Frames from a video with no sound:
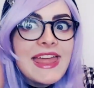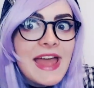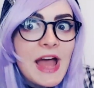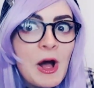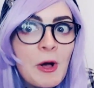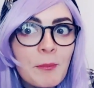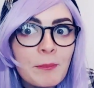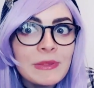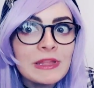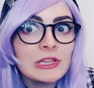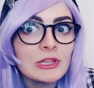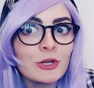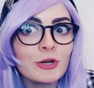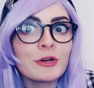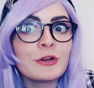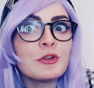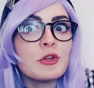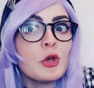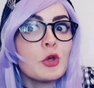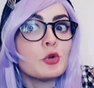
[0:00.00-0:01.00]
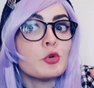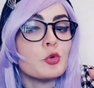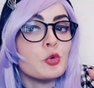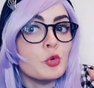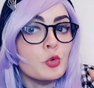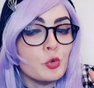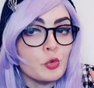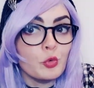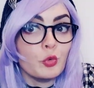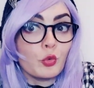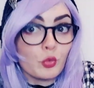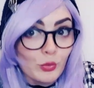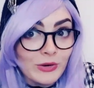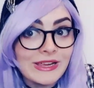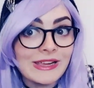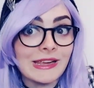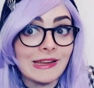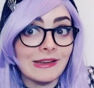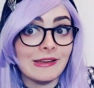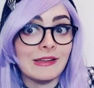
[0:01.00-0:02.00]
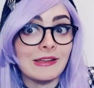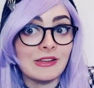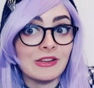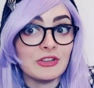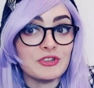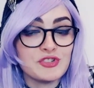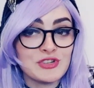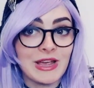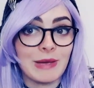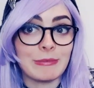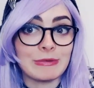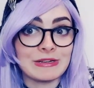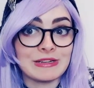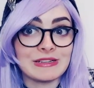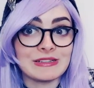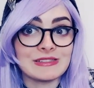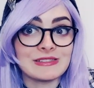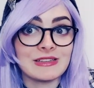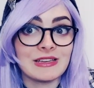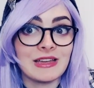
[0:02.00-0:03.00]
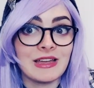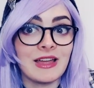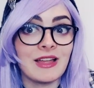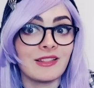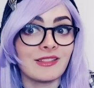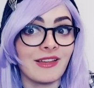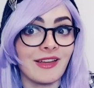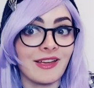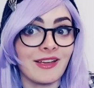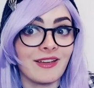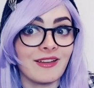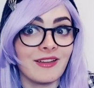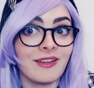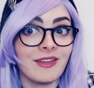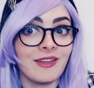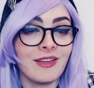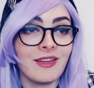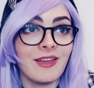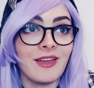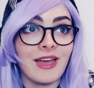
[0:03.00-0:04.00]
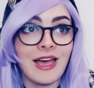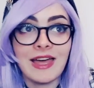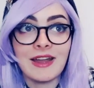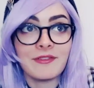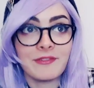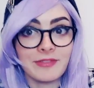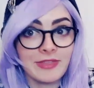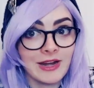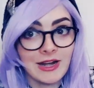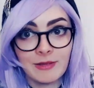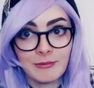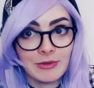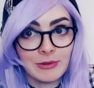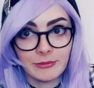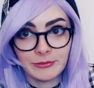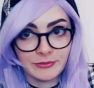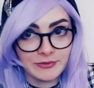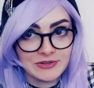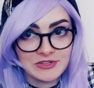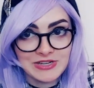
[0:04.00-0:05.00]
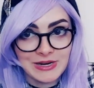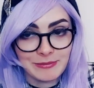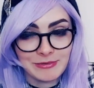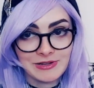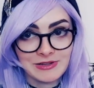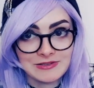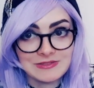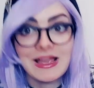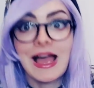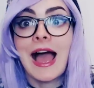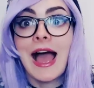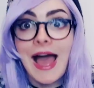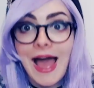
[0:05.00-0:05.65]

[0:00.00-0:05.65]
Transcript: helped me learn to read Japanese. Like, I never thought I'd be able to read Japanese.